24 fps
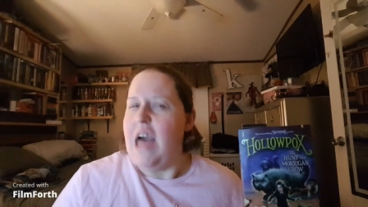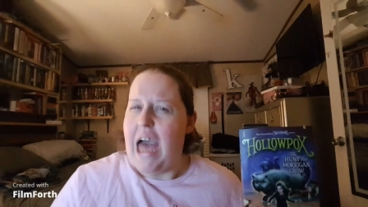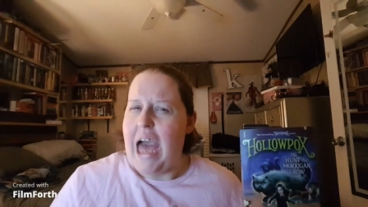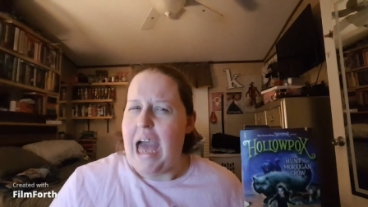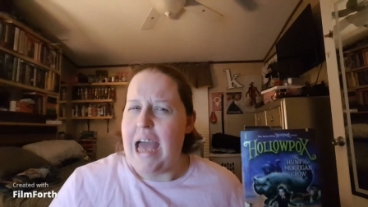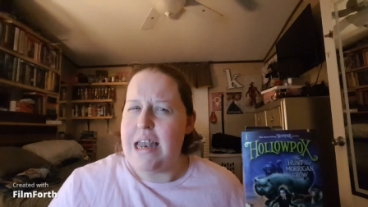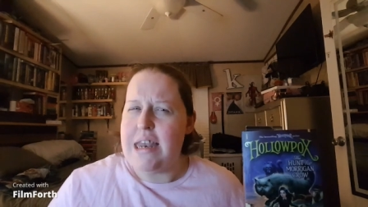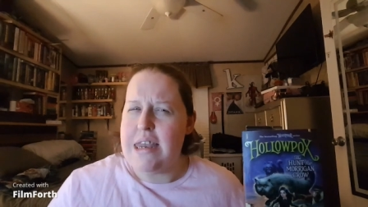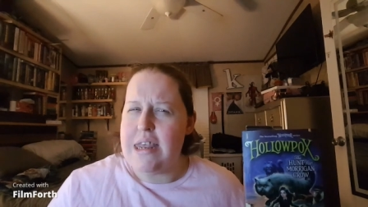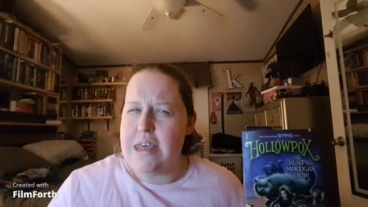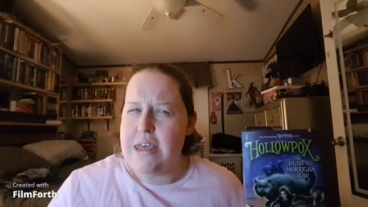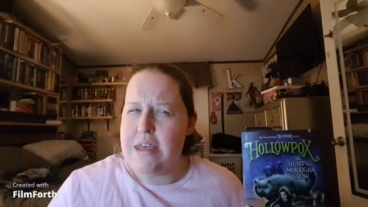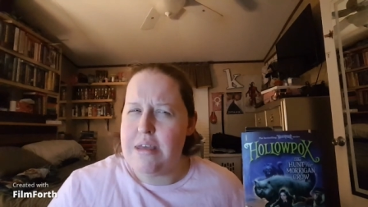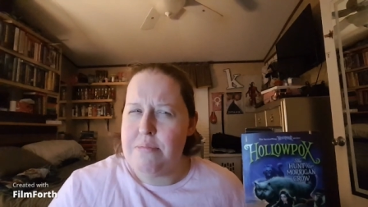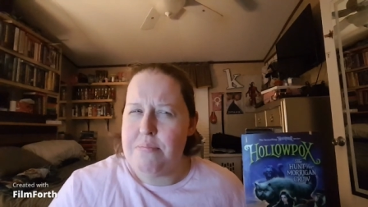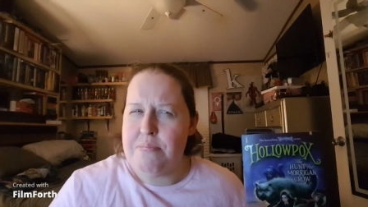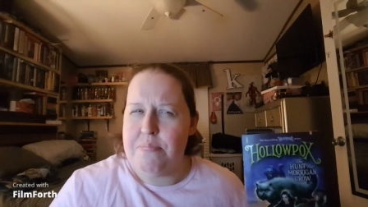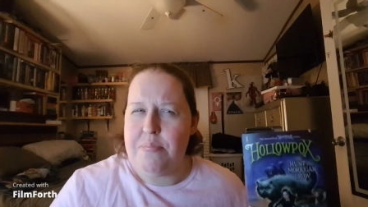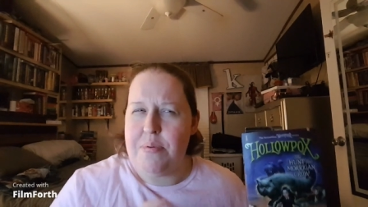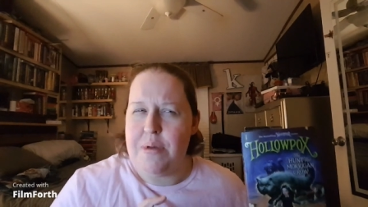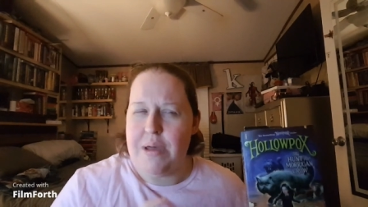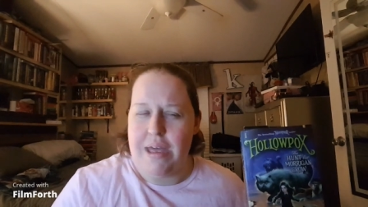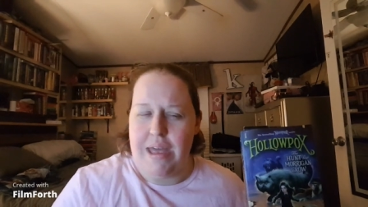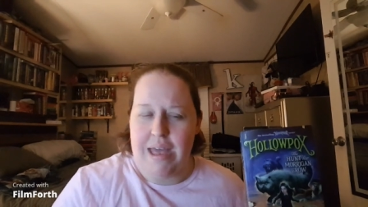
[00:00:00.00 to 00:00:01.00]
I did,
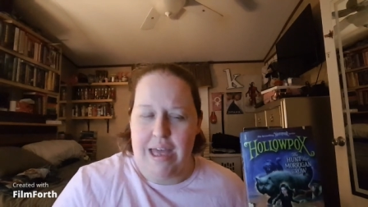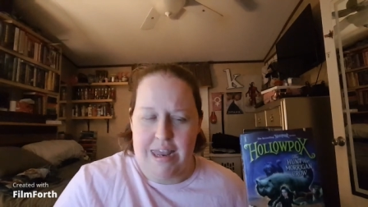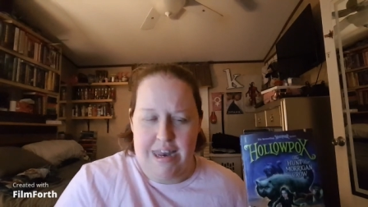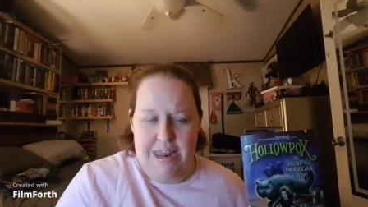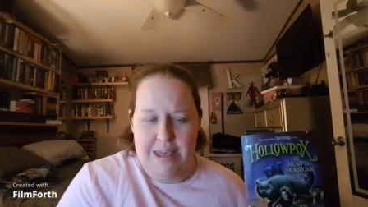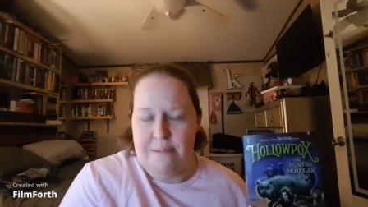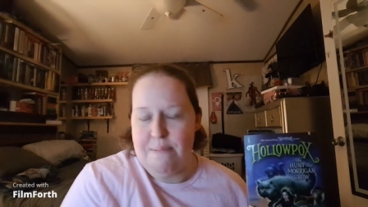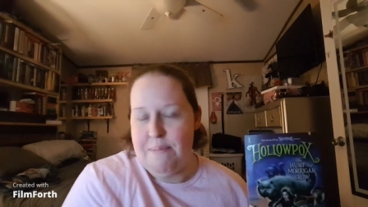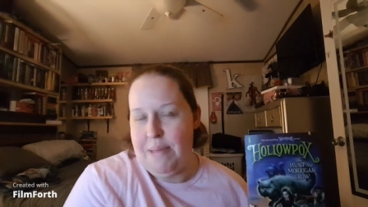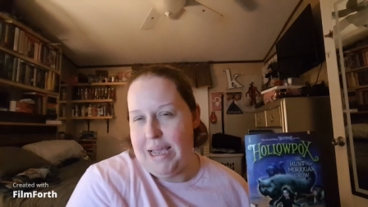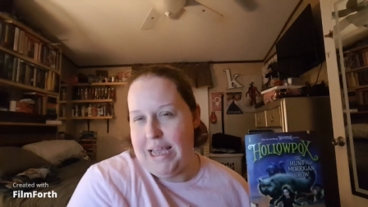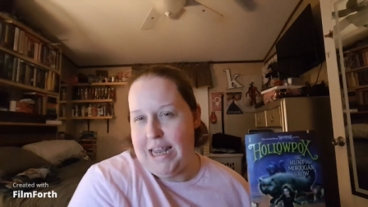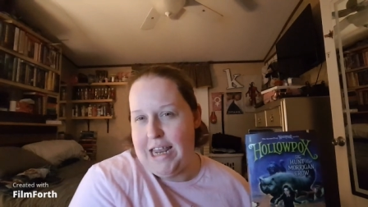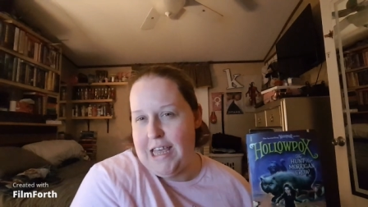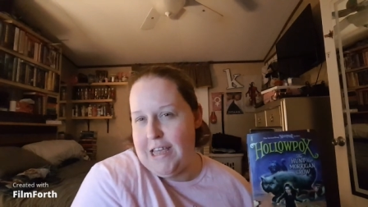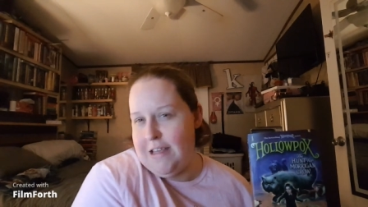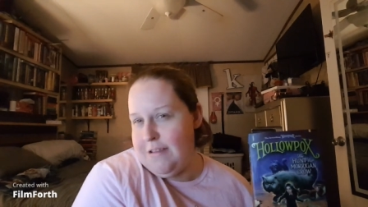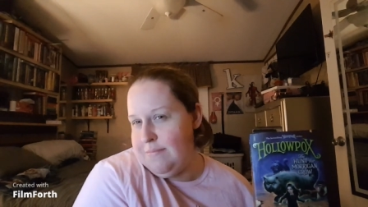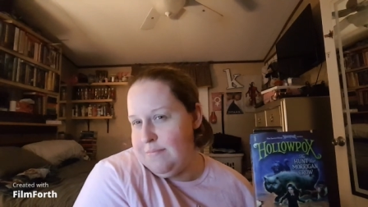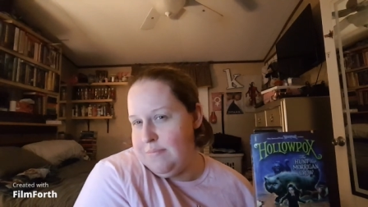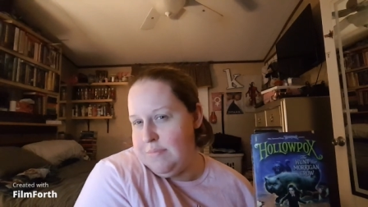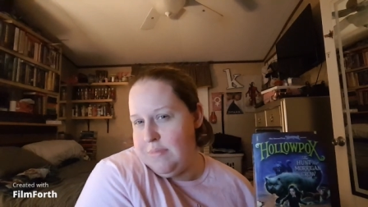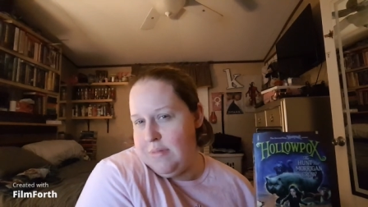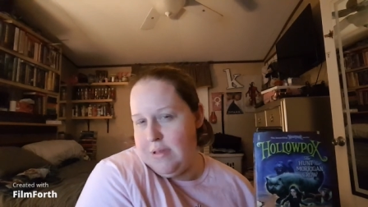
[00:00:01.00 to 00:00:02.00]
but I didn't mean it.
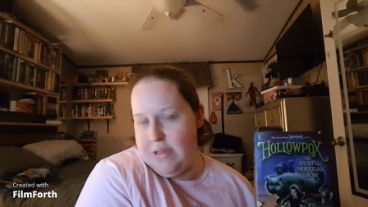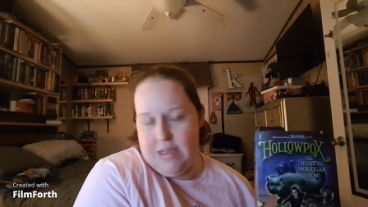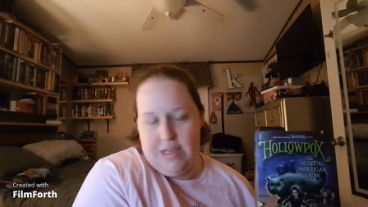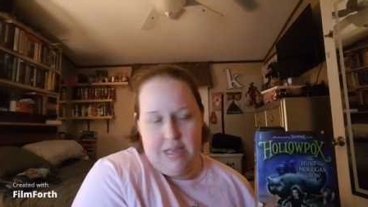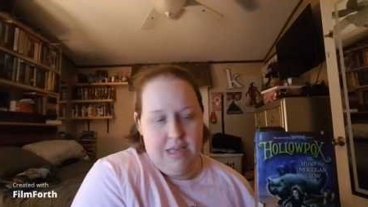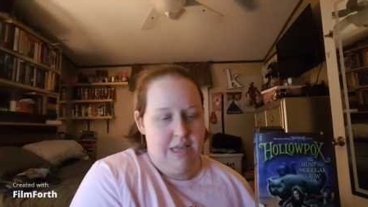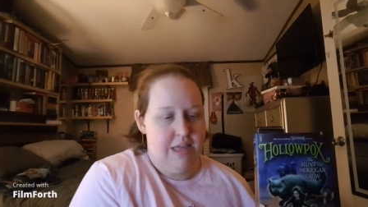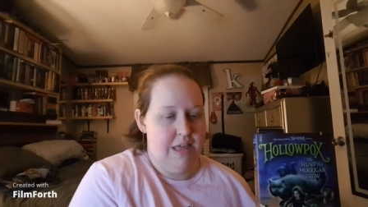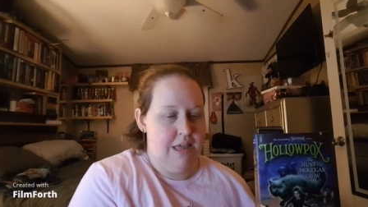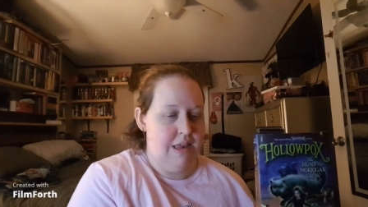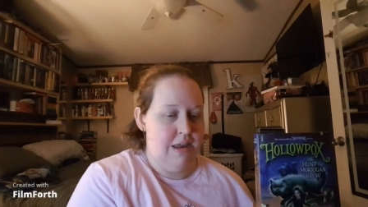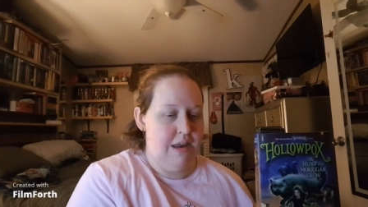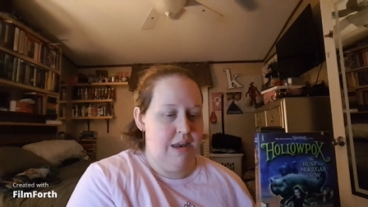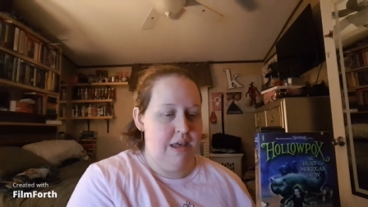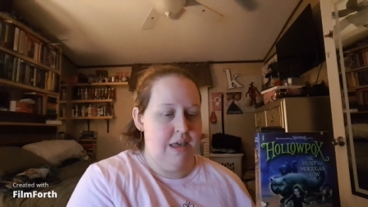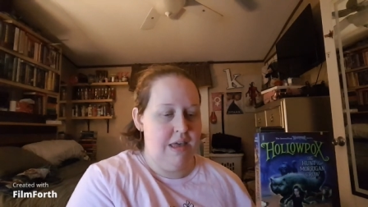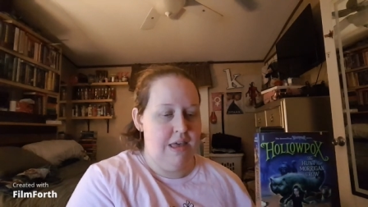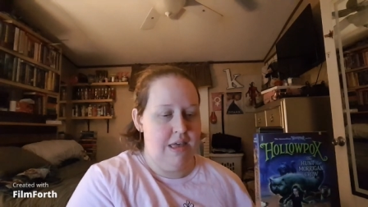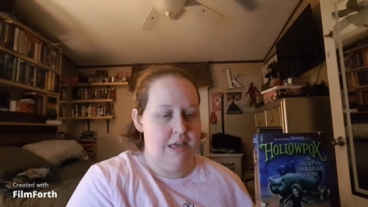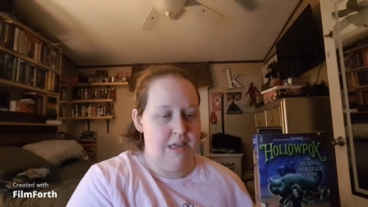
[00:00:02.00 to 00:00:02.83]
And